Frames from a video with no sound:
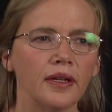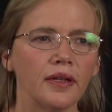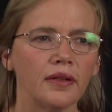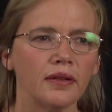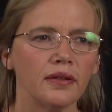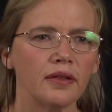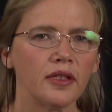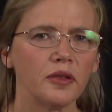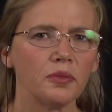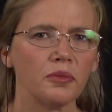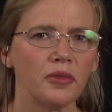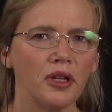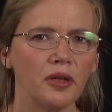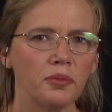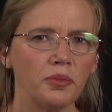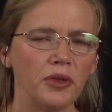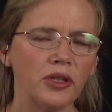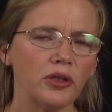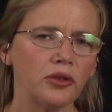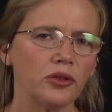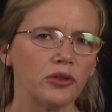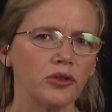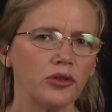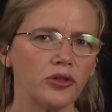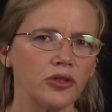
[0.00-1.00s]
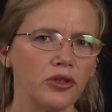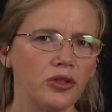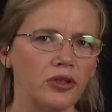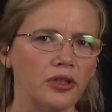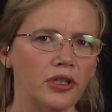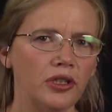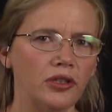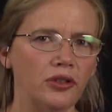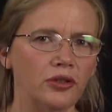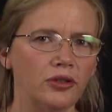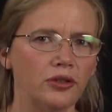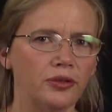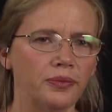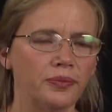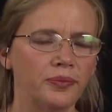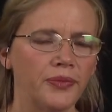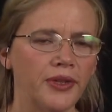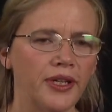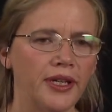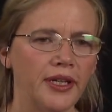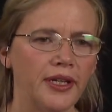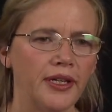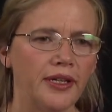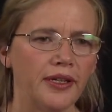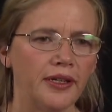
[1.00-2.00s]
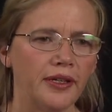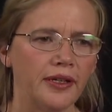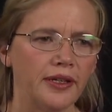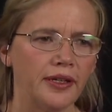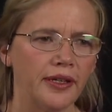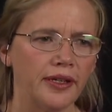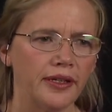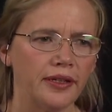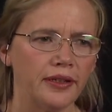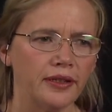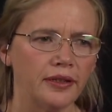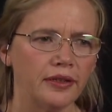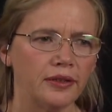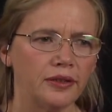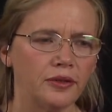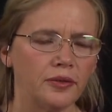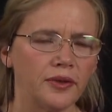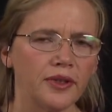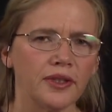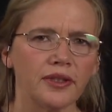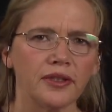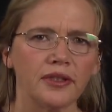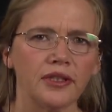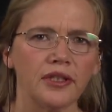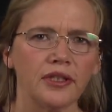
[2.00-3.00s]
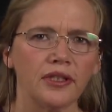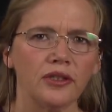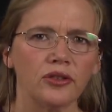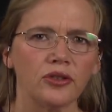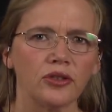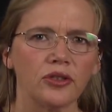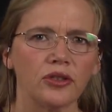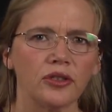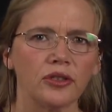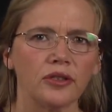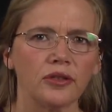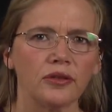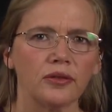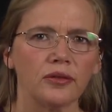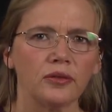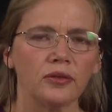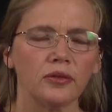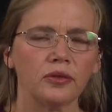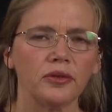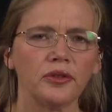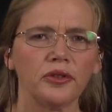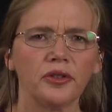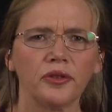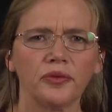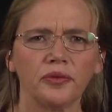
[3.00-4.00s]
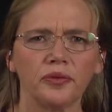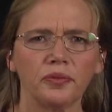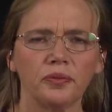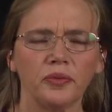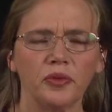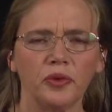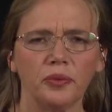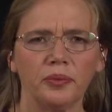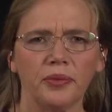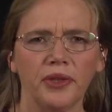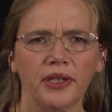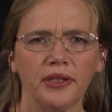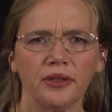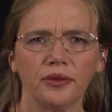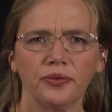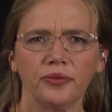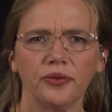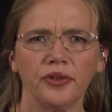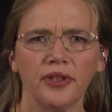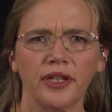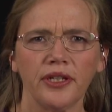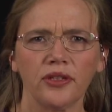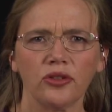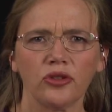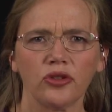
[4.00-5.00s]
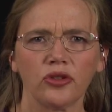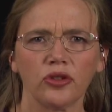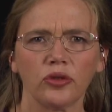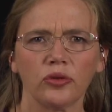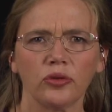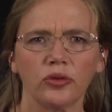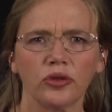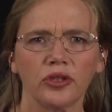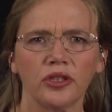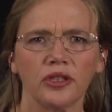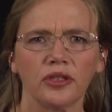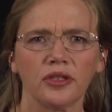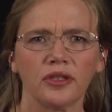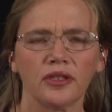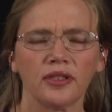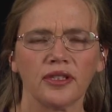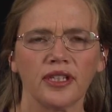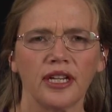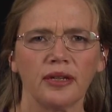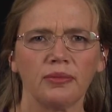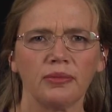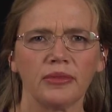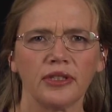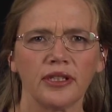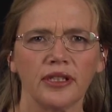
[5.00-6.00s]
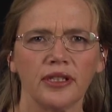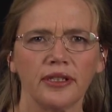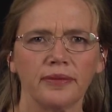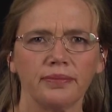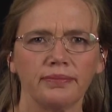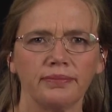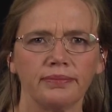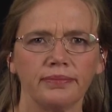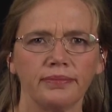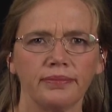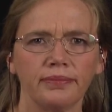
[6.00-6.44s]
This might be concerning you. How do I teach all my different age children at the same time?